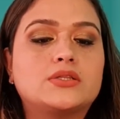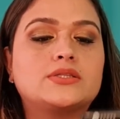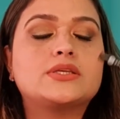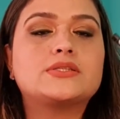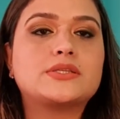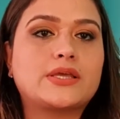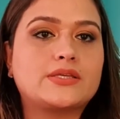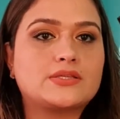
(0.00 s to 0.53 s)

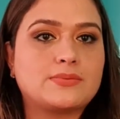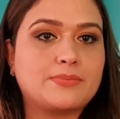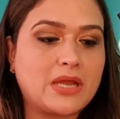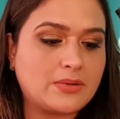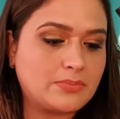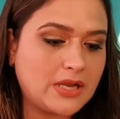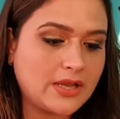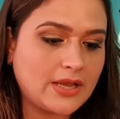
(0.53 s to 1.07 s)
This is a
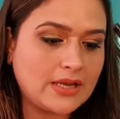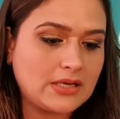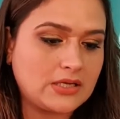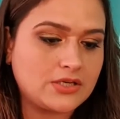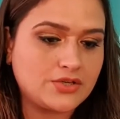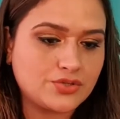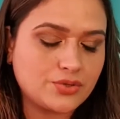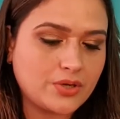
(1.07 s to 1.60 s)
matte black
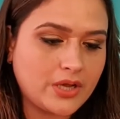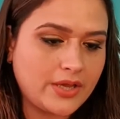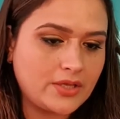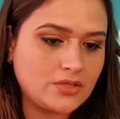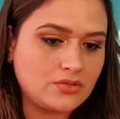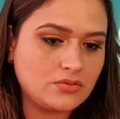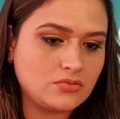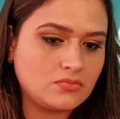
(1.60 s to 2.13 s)
eyeliner, so
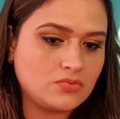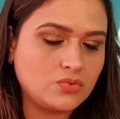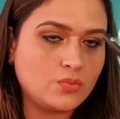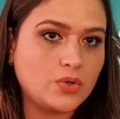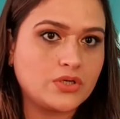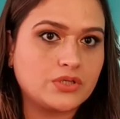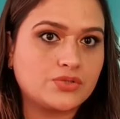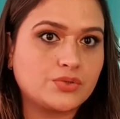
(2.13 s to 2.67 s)
I do
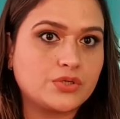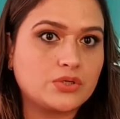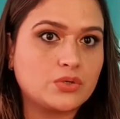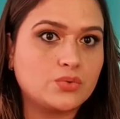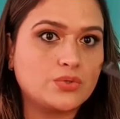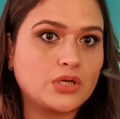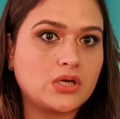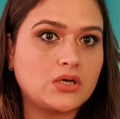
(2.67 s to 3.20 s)
wanted to
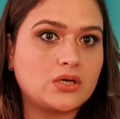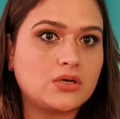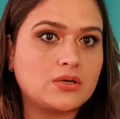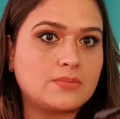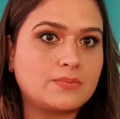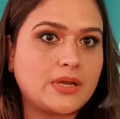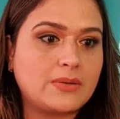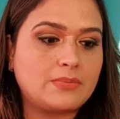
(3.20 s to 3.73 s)
include a
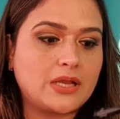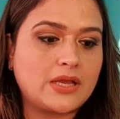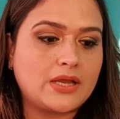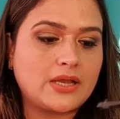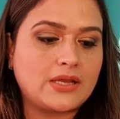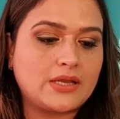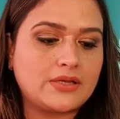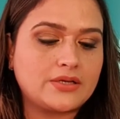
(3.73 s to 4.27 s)
matte black
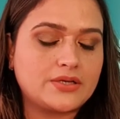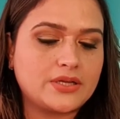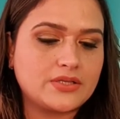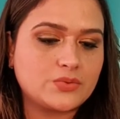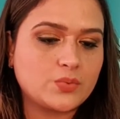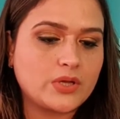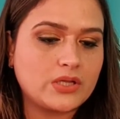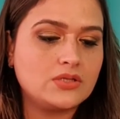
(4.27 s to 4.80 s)
eyeliner
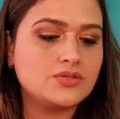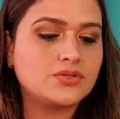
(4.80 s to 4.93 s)
as well.